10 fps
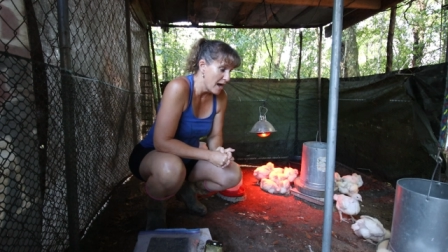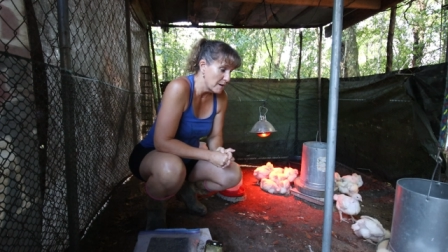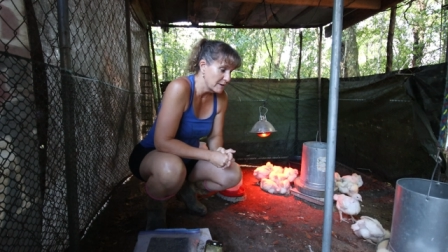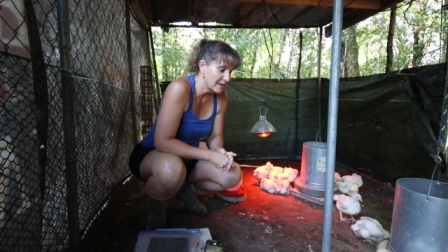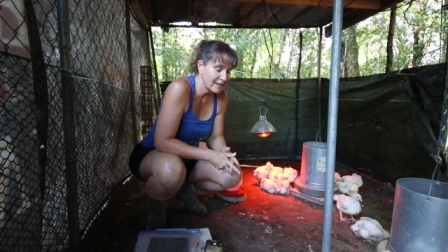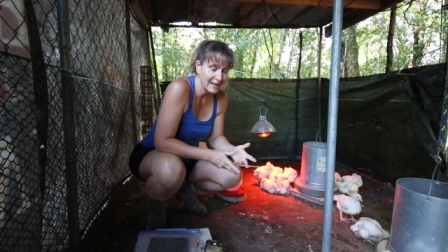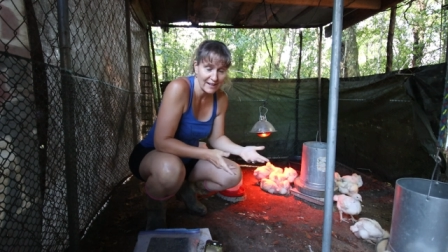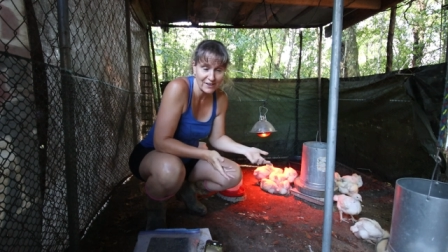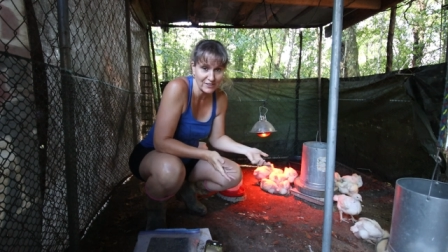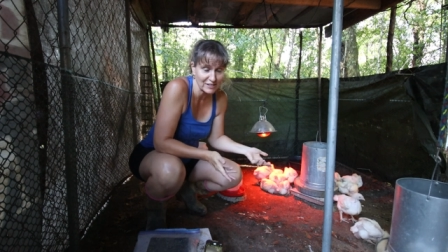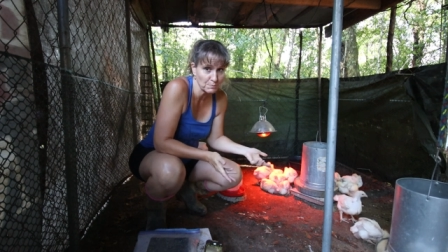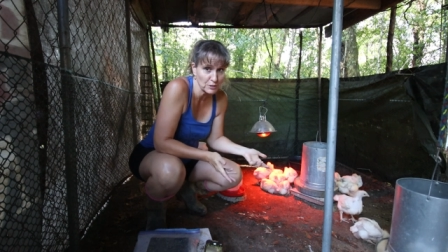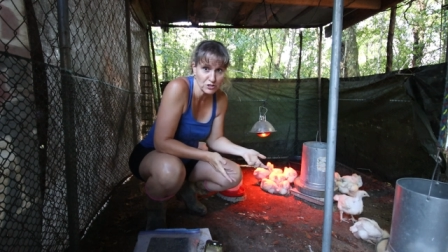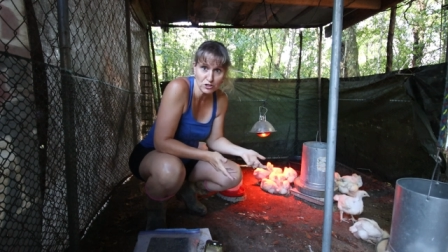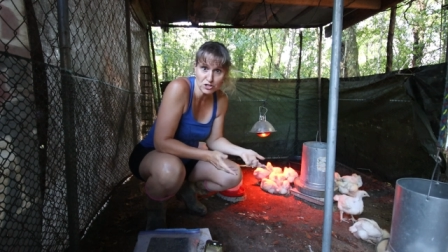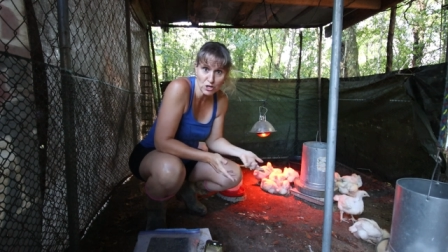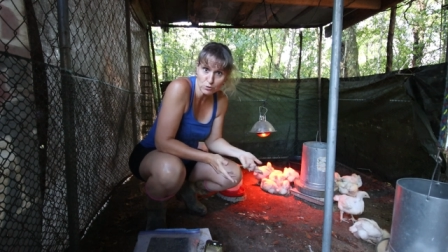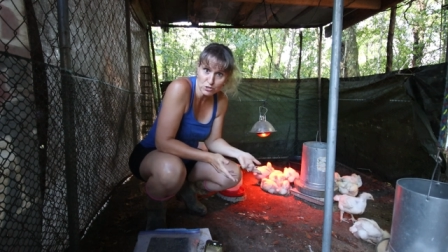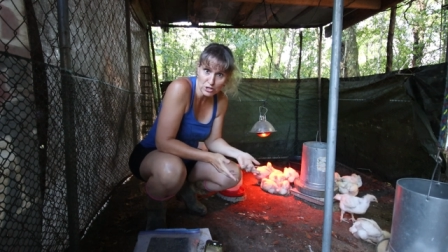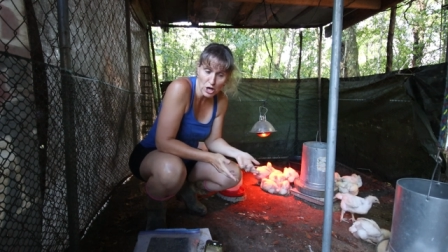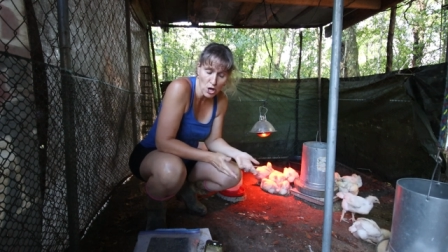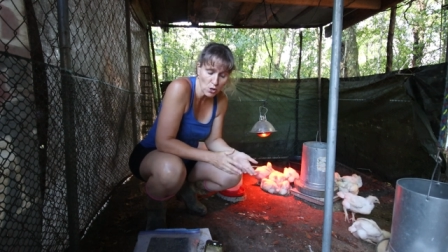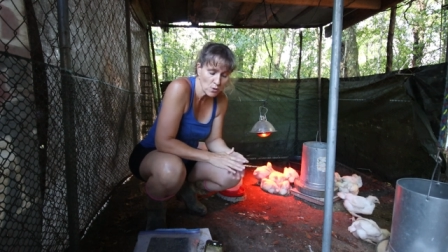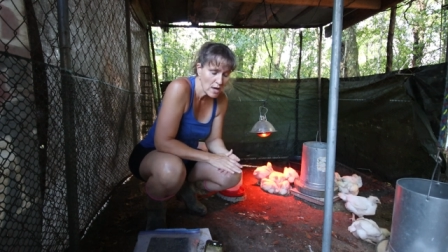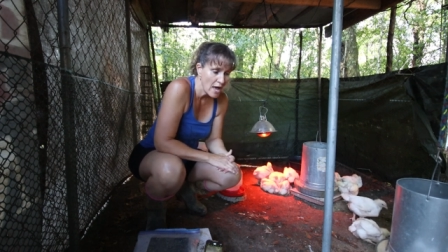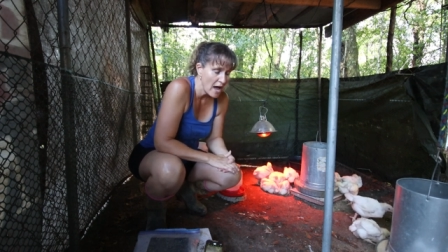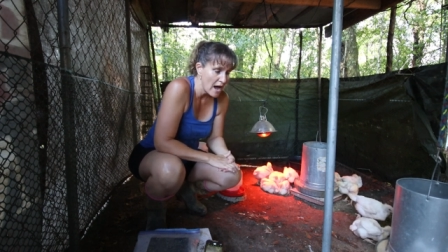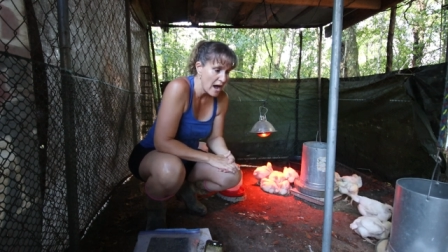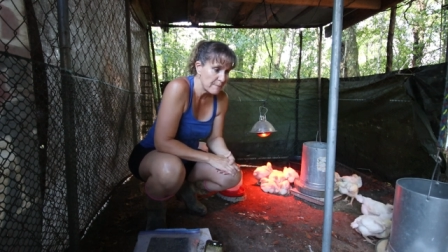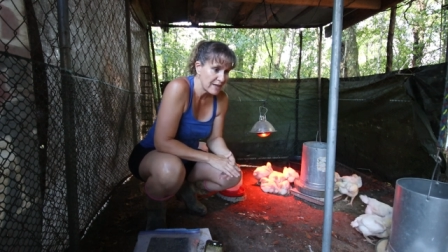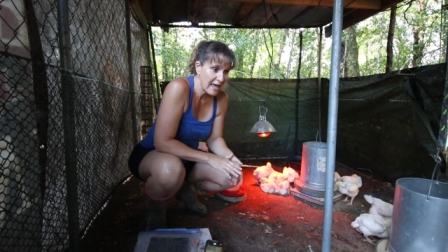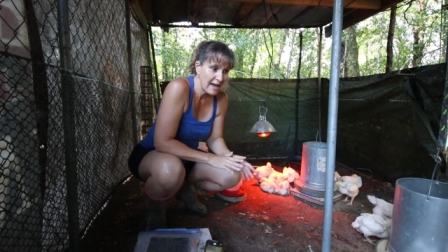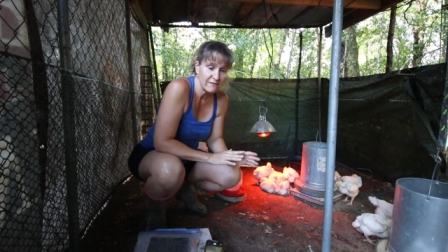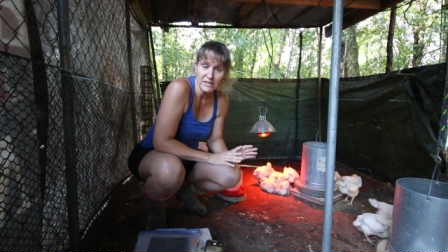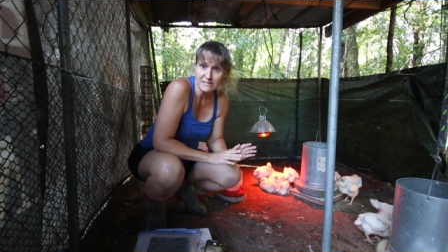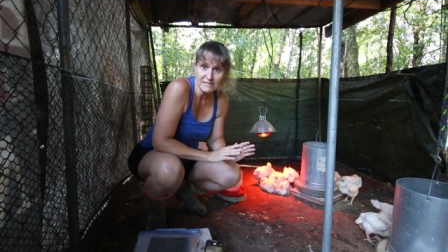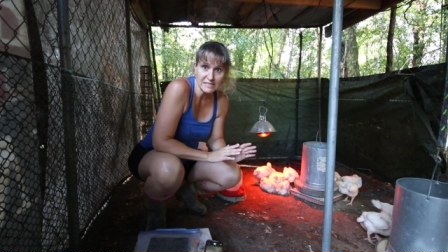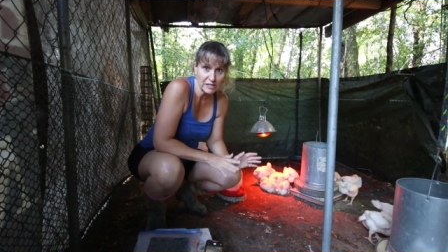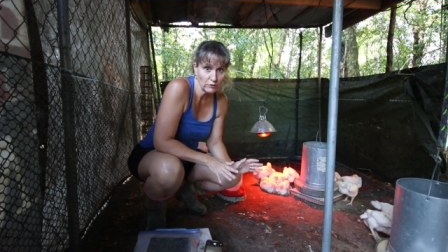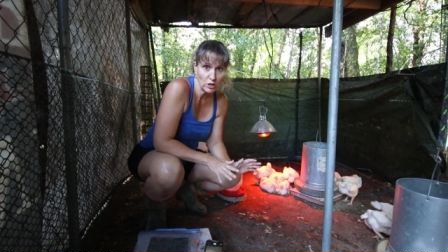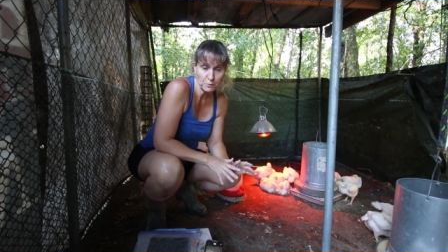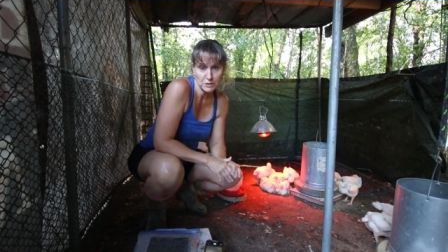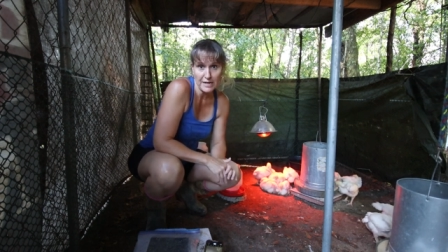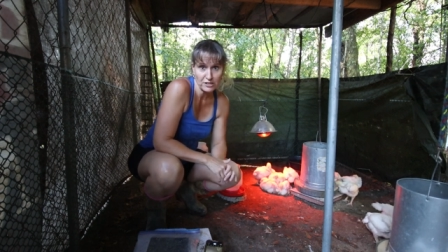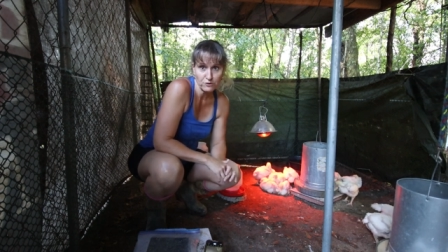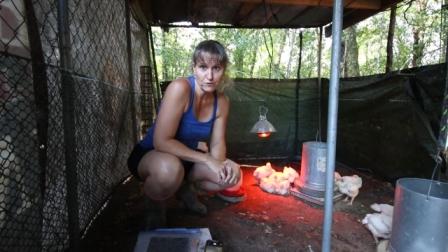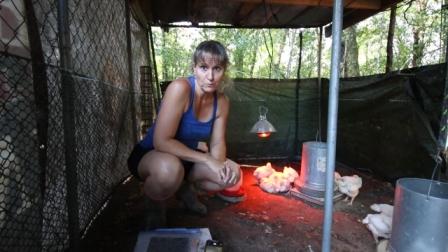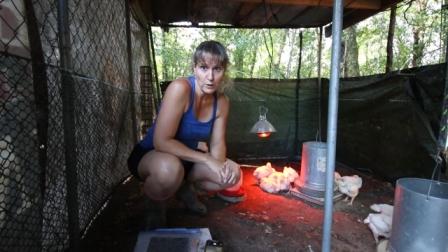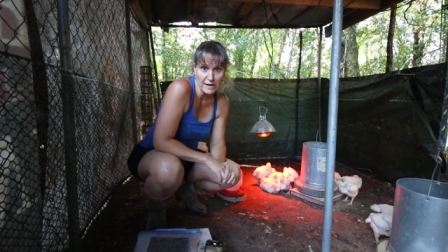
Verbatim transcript: Um, these birds are so slow. Um, they have zero protection from